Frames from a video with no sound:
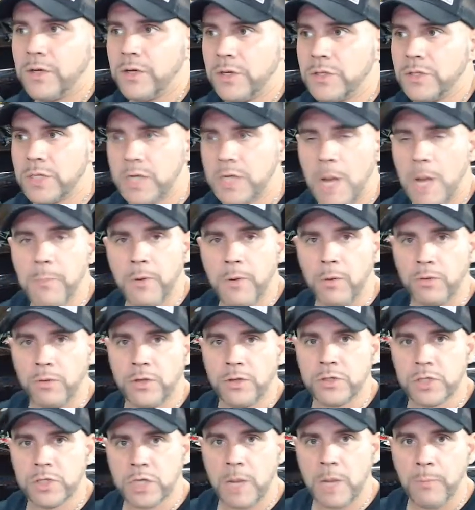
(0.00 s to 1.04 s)
There's a couple
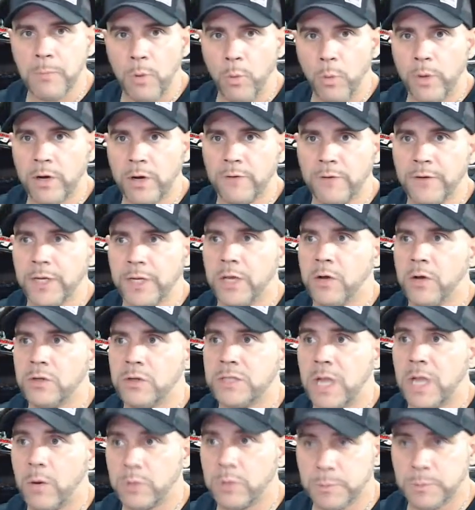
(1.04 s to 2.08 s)
winter videos
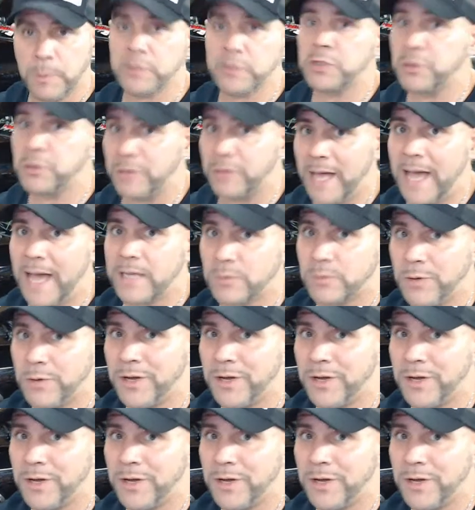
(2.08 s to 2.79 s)
that I was supposed to do last